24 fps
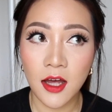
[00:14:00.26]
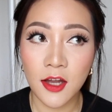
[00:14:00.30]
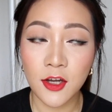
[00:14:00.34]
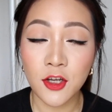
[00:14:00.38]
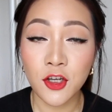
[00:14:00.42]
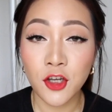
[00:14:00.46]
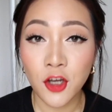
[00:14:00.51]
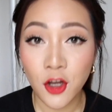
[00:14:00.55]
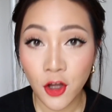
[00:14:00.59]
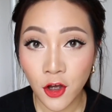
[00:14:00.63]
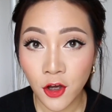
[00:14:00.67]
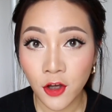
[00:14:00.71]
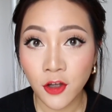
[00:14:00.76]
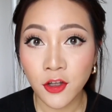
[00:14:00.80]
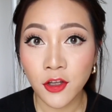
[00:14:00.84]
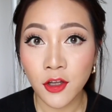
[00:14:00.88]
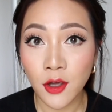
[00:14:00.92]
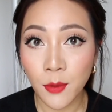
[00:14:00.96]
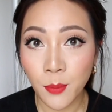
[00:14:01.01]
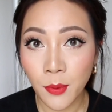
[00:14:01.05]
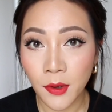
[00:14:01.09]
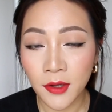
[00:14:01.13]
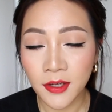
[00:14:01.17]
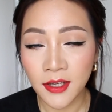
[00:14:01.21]
know
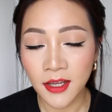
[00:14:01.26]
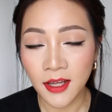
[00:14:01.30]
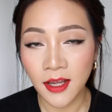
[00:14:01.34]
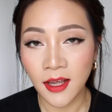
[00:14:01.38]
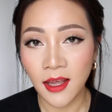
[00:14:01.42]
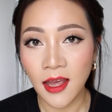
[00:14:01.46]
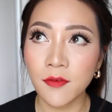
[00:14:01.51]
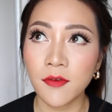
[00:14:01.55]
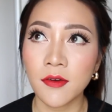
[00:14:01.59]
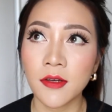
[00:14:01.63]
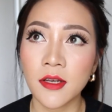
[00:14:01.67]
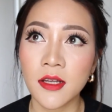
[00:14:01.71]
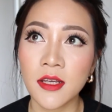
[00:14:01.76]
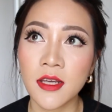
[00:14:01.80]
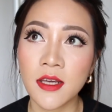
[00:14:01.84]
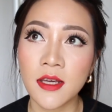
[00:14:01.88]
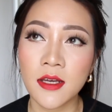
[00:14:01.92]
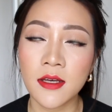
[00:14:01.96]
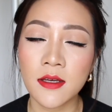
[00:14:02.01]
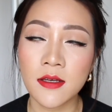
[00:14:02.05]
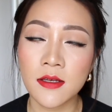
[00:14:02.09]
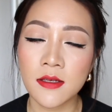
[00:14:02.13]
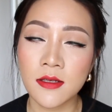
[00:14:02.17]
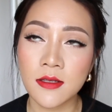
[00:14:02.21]
your body. For the
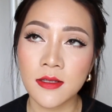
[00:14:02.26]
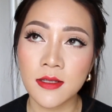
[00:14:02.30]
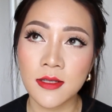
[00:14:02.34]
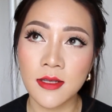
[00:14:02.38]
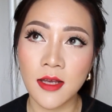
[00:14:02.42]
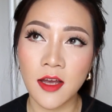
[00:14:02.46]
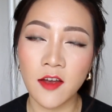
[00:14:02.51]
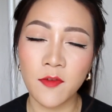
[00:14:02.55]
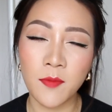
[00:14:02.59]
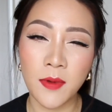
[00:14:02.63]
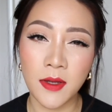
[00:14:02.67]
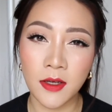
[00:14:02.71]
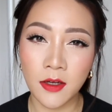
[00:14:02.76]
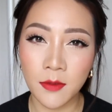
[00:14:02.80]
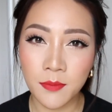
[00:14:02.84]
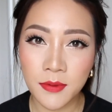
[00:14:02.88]
years I've been